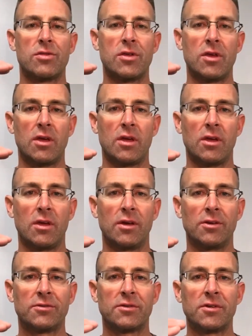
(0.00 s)
The
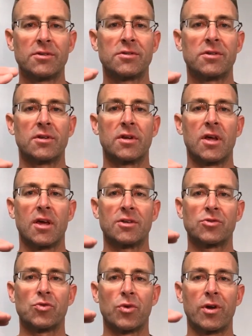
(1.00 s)
citizen
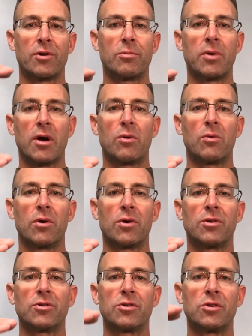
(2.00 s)
has greater power
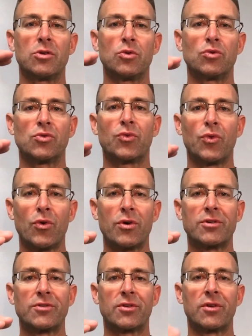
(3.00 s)
to use
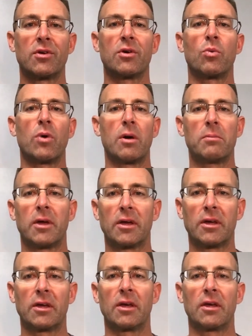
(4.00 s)
force while
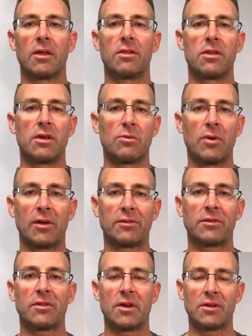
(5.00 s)
making the
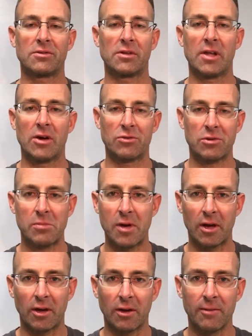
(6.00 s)
arrest that he's allowed to
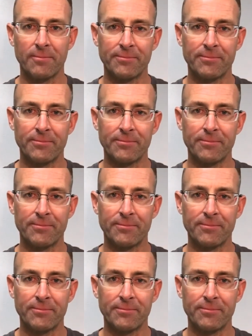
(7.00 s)
make.